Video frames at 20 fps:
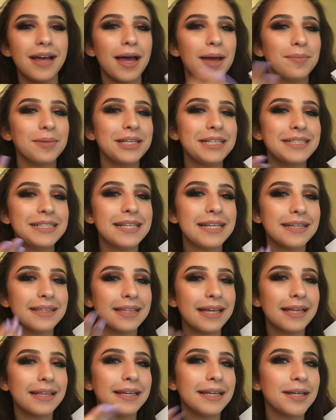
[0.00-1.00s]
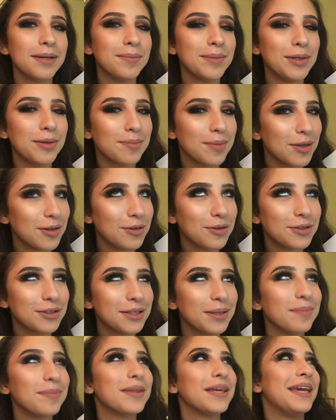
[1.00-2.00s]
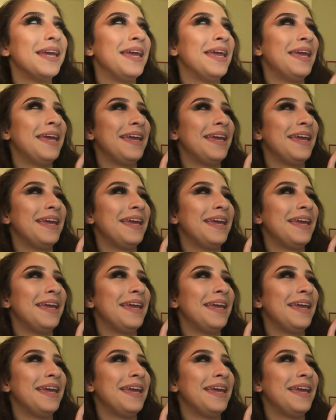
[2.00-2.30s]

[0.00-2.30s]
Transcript: I'm like saying that like I'm your mother or something,